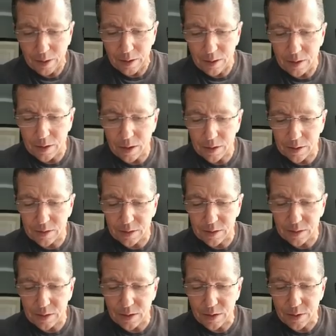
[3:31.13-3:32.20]
God
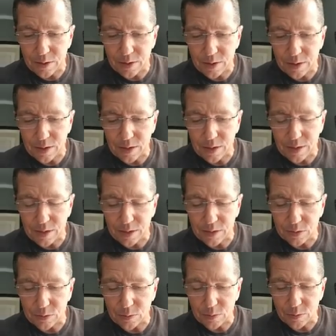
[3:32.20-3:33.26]
says here in, in
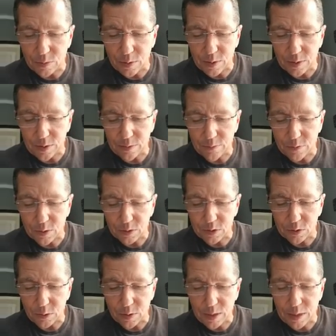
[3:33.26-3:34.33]
his word in verse
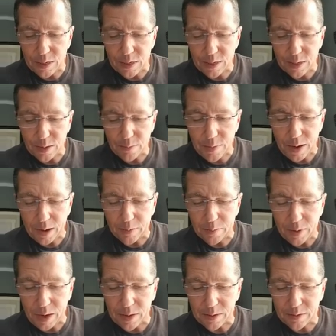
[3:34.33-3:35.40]
3 He that
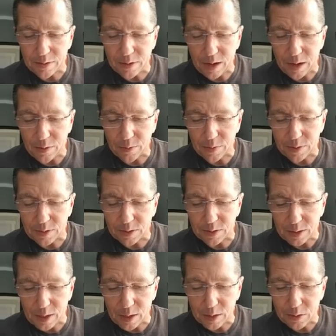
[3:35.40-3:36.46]
backbiteth not with his
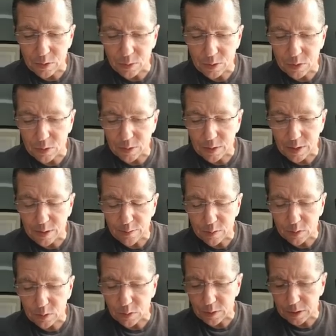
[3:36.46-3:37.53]
tongue, nor doeth evil
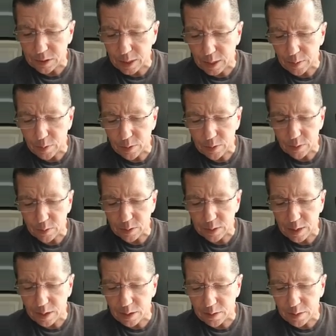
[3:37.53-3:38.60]
to his neighbor, nor
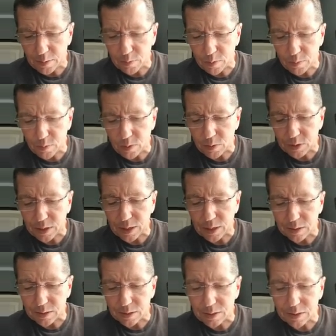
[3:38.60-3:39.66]
taketh up reproach
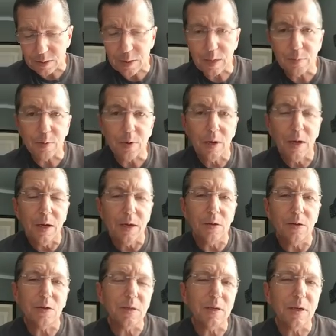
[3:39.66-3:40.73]
against his neighbor.
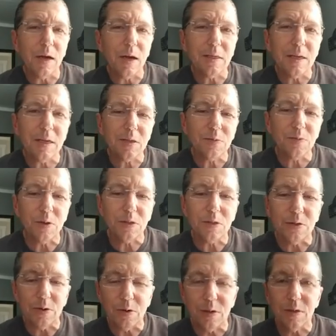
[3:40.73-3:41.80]
You see, God takes very
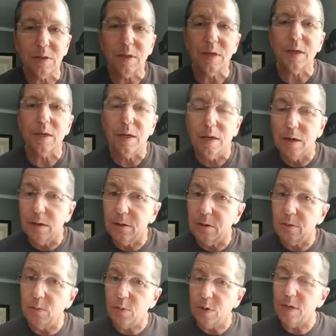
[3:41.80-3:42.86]
seriously
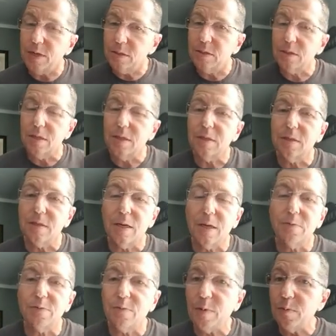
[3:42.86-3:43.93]
what he's, he
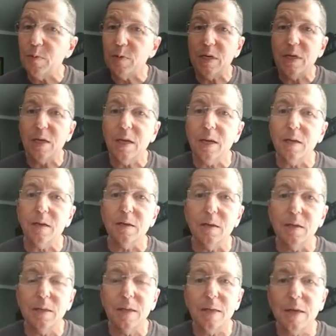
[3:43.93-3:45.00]
said from the beginning
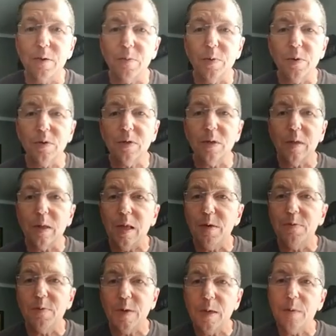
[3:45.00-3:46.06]
that we're to
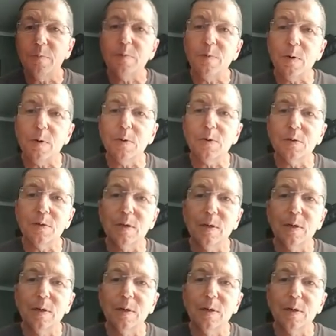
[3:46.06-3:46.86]
love him first